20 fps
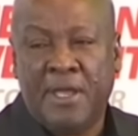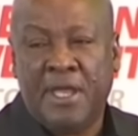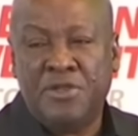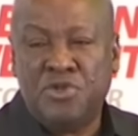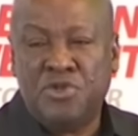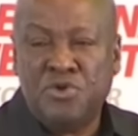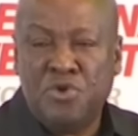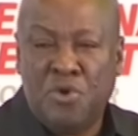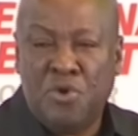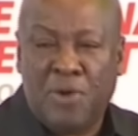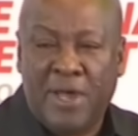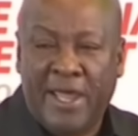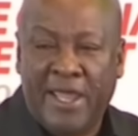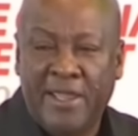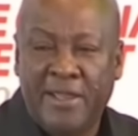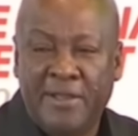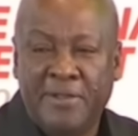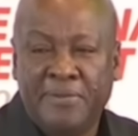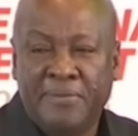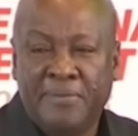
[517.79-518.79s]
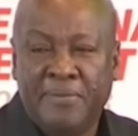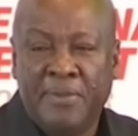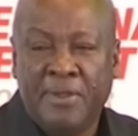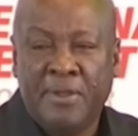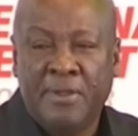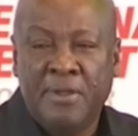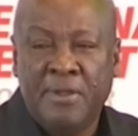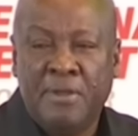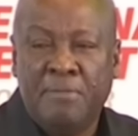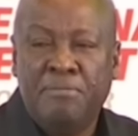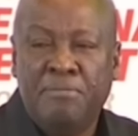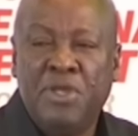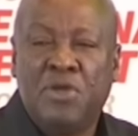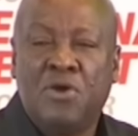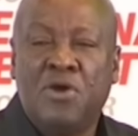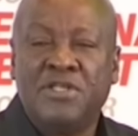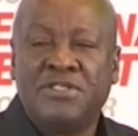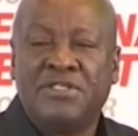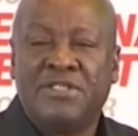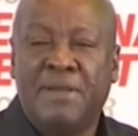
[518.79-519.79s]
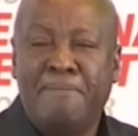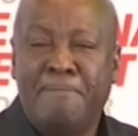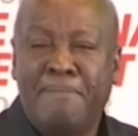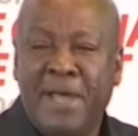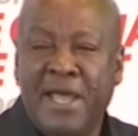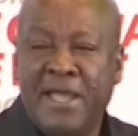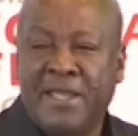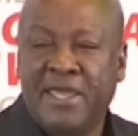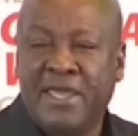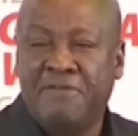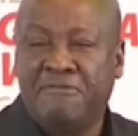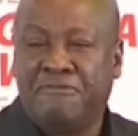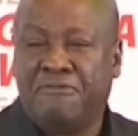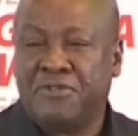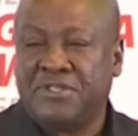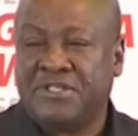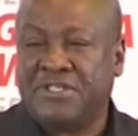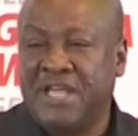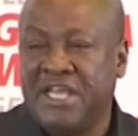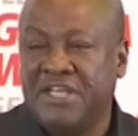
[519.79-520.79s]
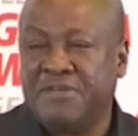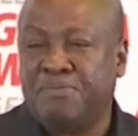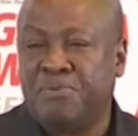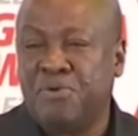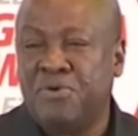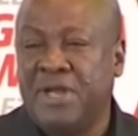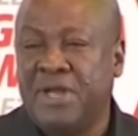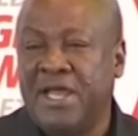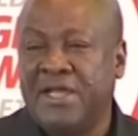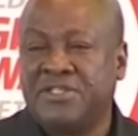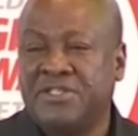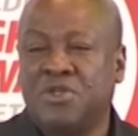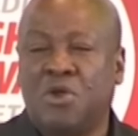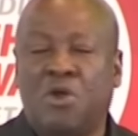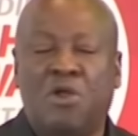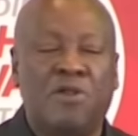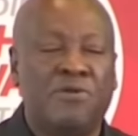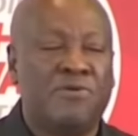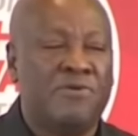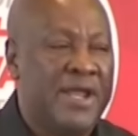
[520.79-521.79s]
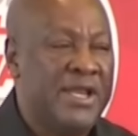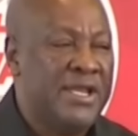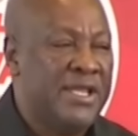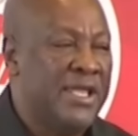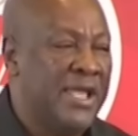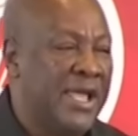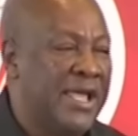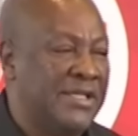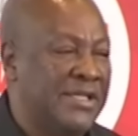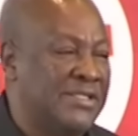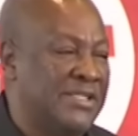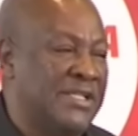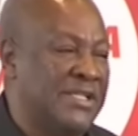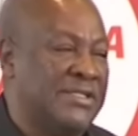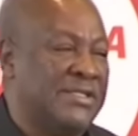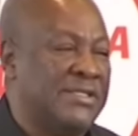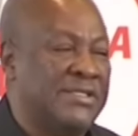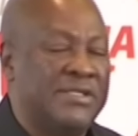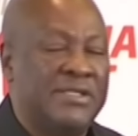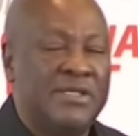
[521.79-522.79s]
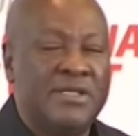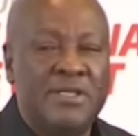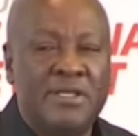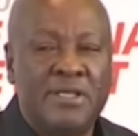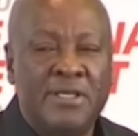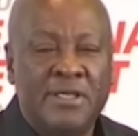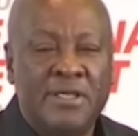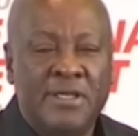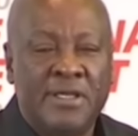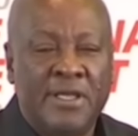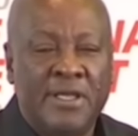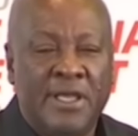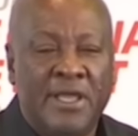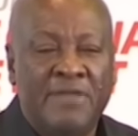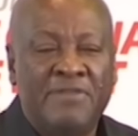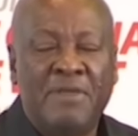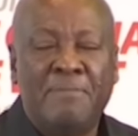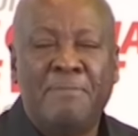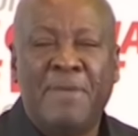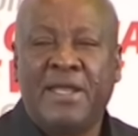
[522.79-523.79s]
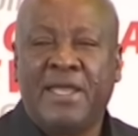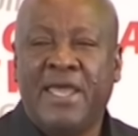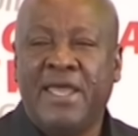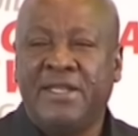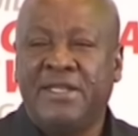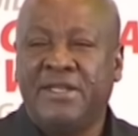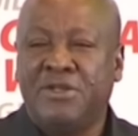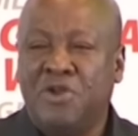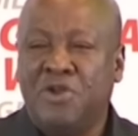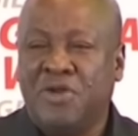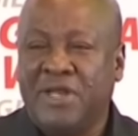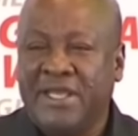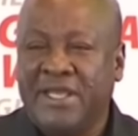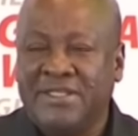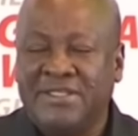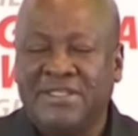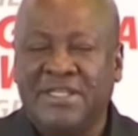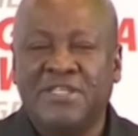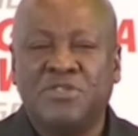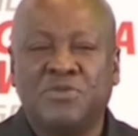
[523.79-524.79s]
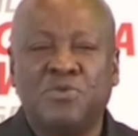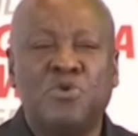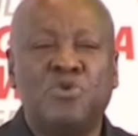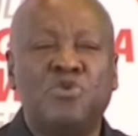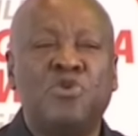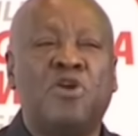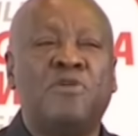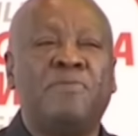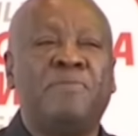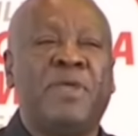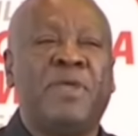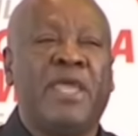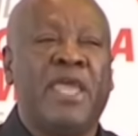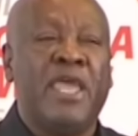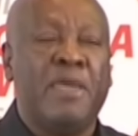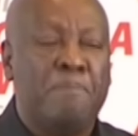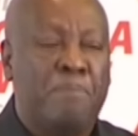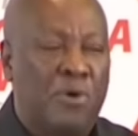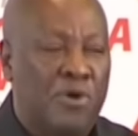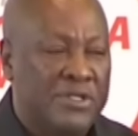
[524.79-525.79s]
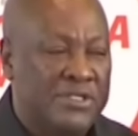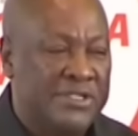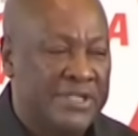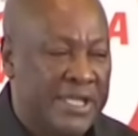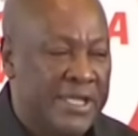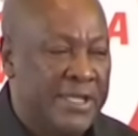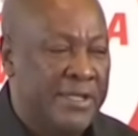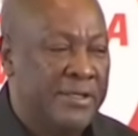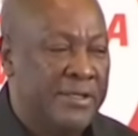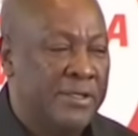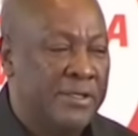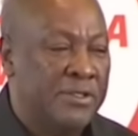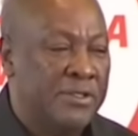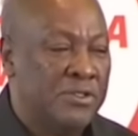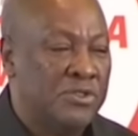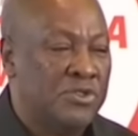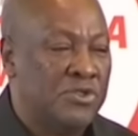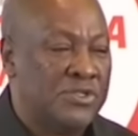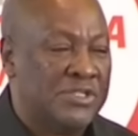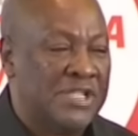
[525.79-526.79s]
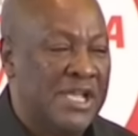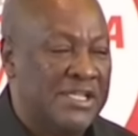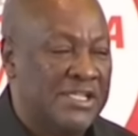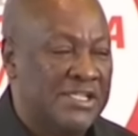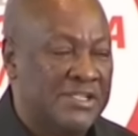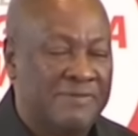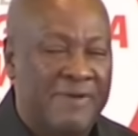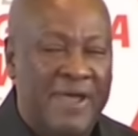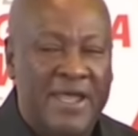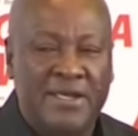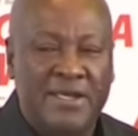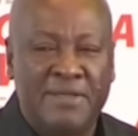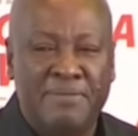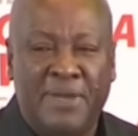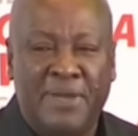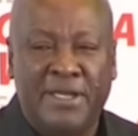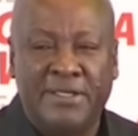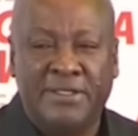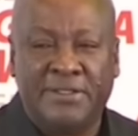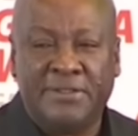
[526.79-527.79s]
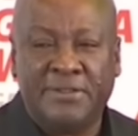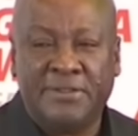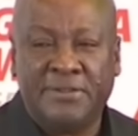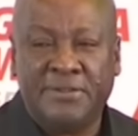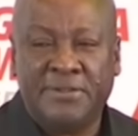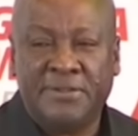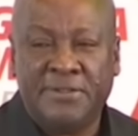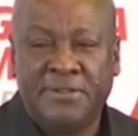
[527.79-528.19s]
And do you know why? Because the market for such products already exists. If the market did not exist, we will not be importing to satisfy demand.